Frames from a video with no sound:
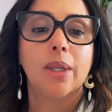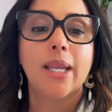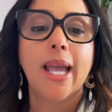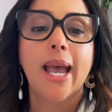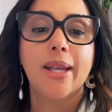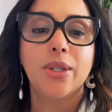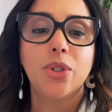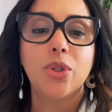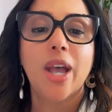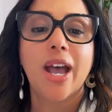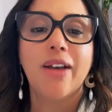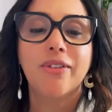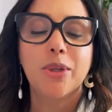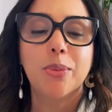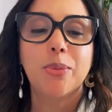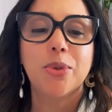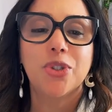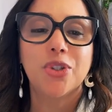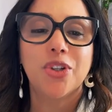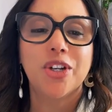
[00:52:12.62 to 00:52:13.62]
Yes, you have to
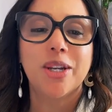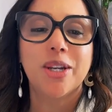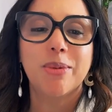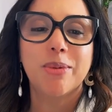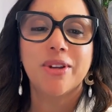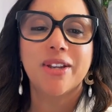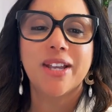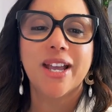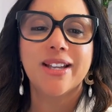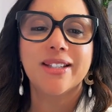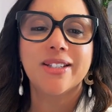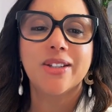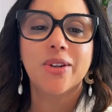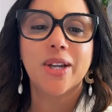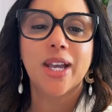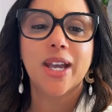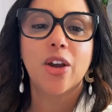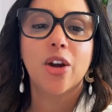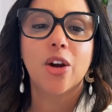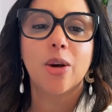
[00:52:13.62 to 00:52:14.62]
put your email. Yes.
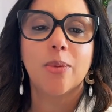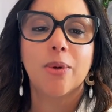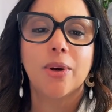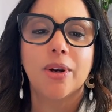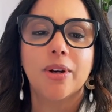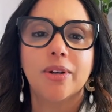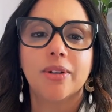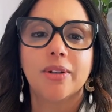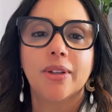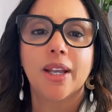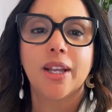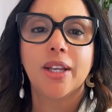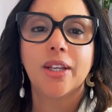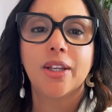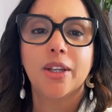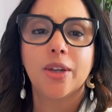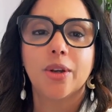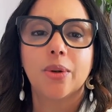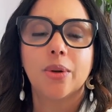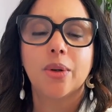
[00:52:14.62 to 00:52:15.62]
Okay, Herbert. Thank
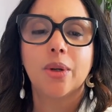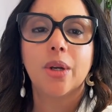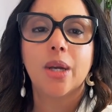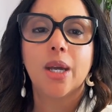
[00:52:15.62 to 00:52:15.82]
you.